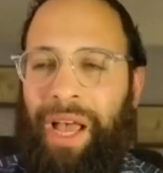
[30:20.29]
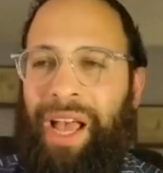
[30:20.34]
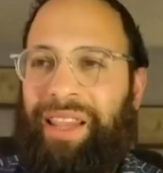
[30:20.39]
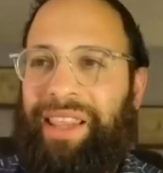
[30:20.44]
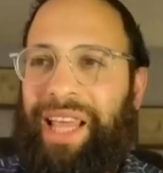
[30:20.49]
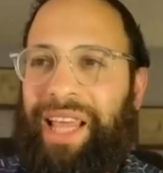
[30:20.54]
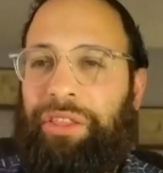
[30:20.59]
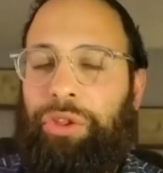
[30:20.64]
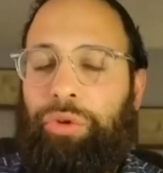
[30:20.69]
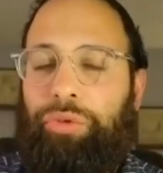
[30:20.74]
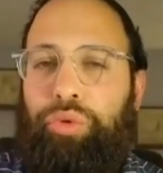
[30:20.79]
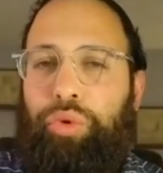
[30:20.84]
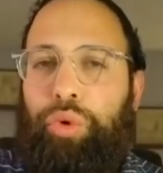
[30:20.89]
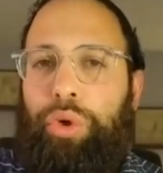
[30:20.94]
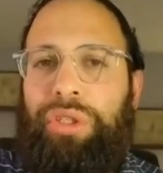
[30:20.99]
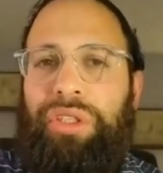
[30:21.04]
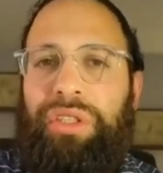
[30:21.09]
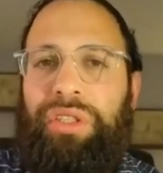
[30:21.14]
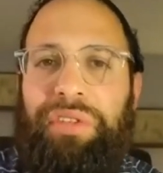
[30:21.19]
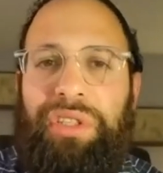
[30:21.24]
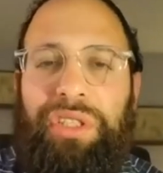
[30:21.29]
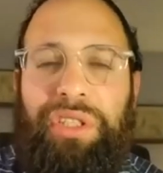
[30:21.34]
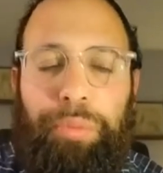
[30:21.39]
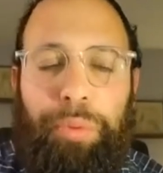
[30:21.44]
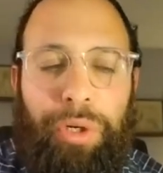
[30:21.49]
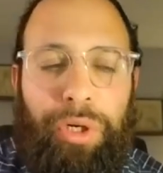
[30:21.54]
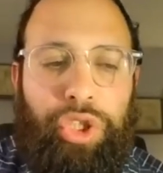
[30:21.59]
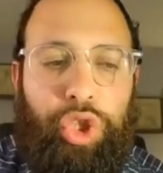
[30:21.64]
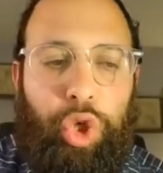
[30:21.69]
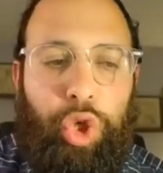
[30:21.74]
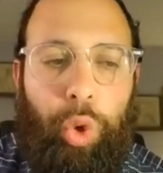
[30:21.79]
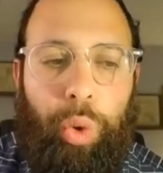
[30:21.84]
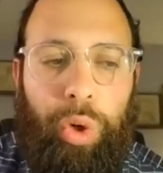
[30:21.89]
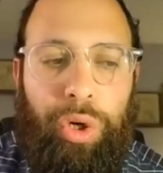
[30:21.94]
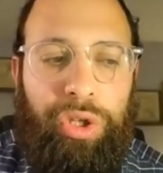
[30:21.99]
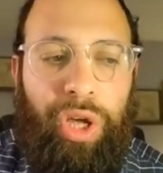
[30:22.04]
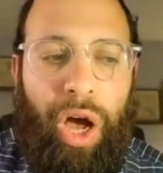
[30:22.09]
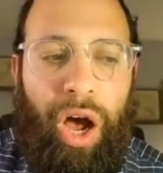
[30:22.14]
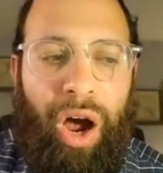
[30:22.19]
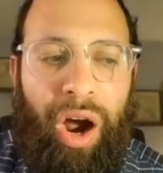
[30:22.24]
That the rules of the spiritual world
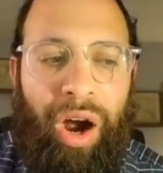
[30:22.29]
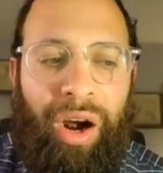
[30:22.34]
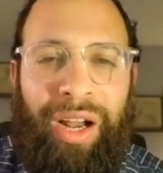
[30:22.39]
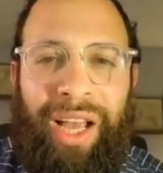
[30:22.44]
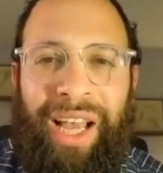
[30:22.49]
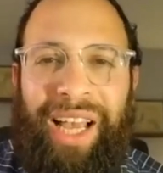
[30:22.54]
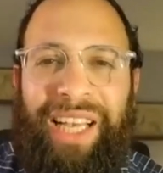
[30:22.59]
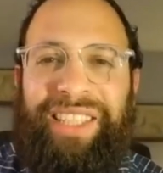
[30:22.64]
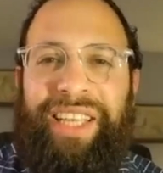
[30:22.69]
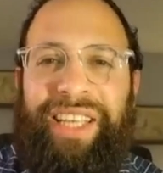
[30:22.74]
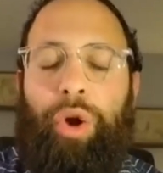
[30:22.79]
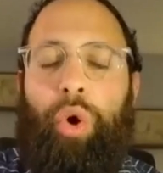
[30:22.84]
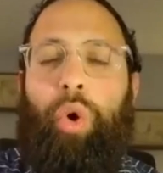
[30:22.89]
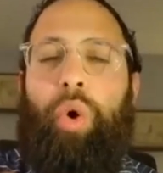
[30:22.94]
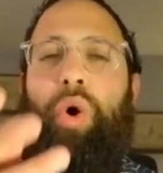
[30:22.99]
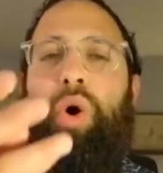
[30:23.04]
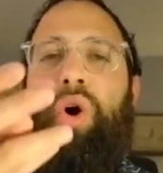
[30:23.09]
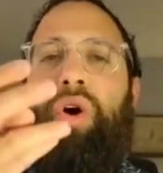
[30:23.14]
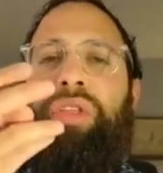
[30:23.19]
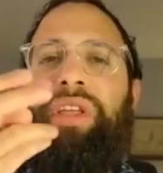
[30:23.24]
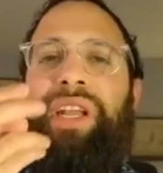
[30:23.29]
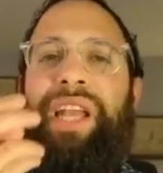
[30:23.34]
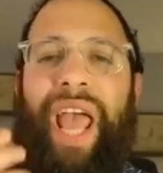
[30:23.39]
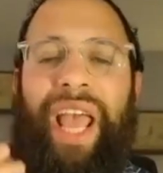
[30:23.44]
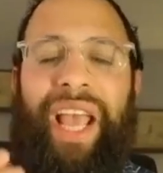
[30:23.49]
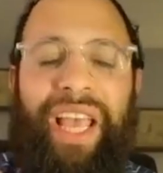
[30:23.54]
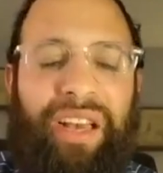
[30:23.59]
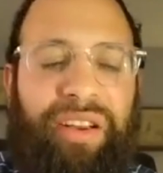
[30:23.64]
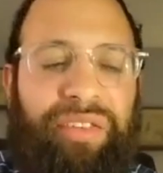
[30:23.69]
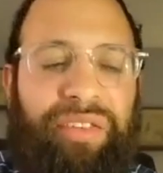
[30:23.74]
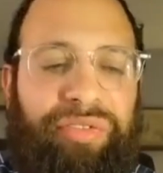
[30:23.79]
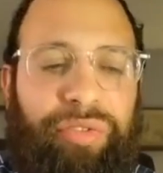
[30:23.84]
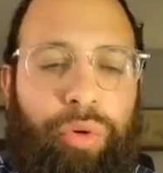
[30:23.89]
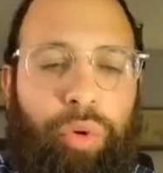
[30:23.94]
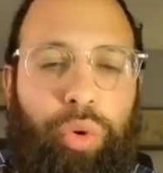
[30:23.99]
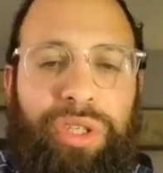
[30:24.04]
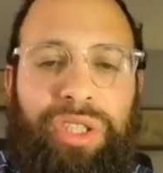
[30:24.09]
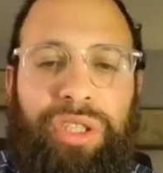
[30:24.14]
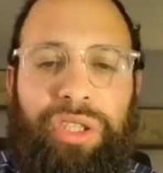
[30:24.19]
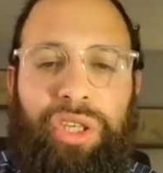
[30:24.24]
is that all the negative
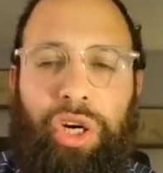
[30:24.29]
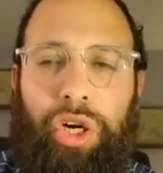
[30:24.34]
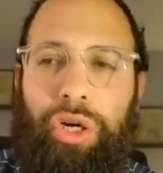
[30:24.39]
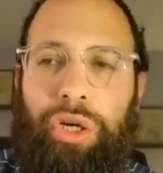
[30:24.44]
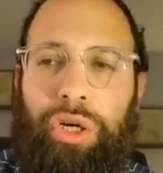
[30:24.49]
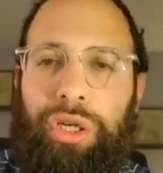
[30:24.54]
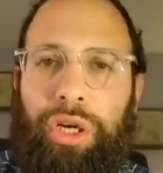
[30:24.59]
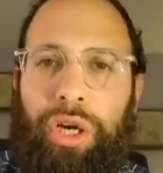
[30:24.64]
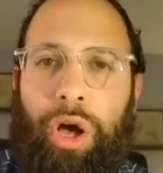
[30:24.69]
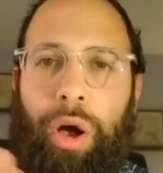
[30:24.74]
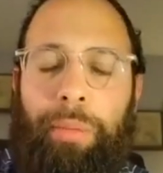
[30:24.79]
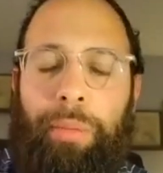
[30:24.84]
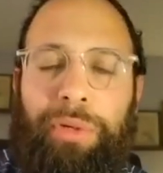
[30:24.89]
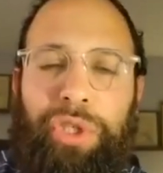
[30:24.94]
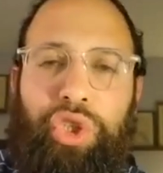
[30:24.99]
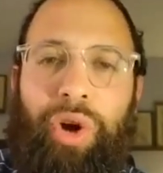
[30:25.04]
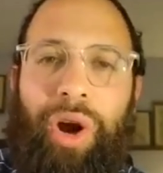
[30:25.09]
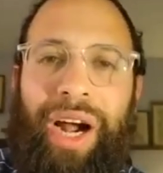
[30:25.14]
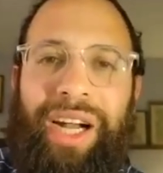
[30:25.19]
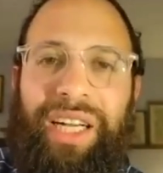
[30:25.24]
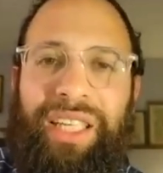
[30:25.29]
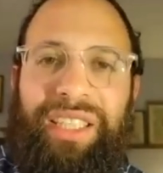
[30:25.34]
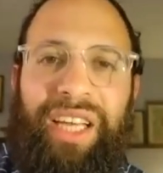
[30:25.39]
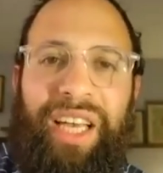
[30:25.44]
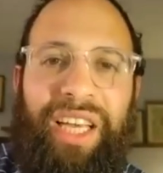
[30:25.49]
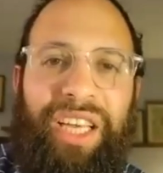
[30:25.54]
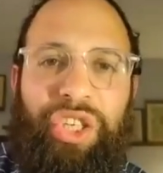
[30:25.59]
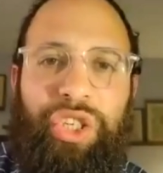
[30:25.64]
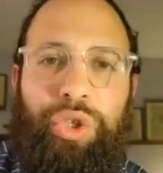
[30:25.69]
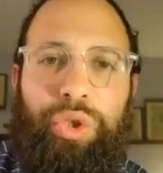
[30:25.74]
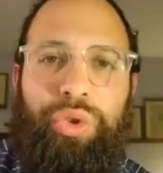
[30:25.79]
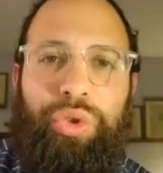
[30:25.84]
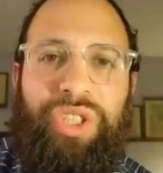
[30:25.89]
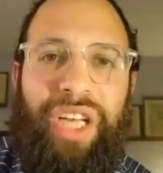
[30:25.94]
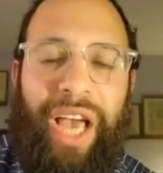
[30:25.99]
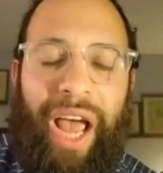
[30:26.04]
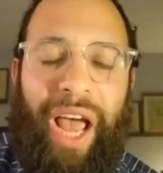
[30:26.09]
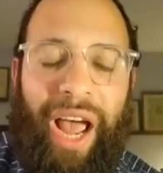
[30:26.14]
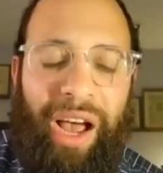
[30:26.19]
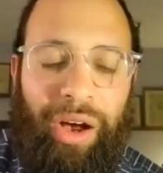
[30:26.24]
forces are going to come and try to take you
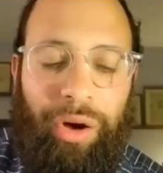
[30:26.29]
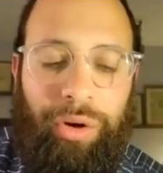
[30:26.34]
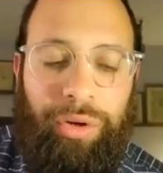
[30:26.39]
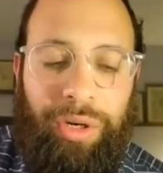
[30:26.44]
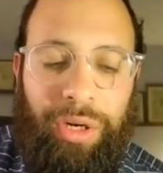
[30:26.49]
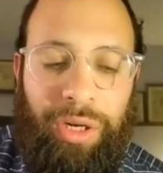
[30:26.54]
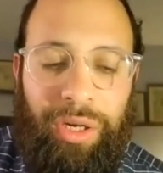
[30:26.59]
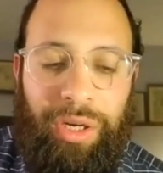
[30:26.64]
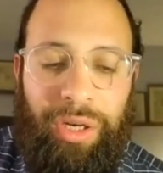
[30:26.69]
down